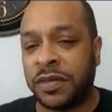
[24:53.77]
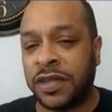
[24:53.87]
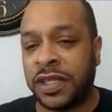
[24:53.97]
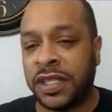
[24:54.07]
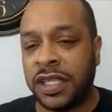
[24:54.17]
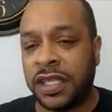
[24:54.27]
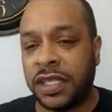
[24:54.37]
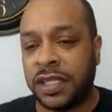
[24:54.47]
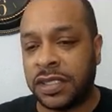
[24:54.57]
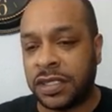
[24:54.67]
I'm going to
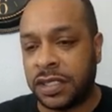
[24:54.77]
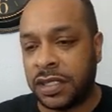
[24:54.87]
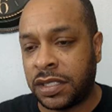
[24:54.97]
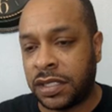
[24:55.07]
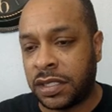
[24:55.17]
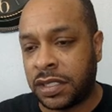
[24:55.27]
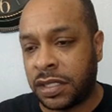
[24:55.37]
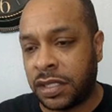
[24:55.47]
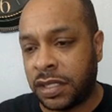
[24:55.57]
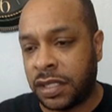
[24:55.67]
need
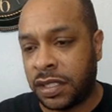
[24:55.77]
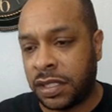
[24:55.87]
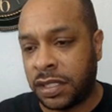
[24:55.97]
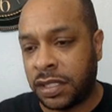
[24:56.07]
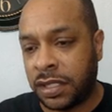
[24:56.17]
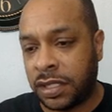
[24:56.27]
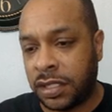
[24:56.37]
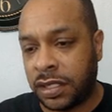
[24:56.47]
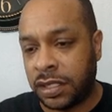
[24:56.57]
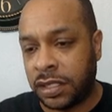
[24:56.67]

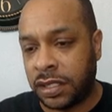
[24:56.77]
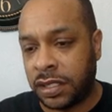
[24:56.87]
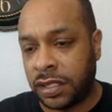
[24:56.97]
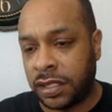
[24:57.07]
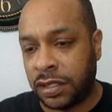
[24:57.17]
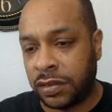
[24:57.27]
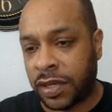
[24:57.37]
the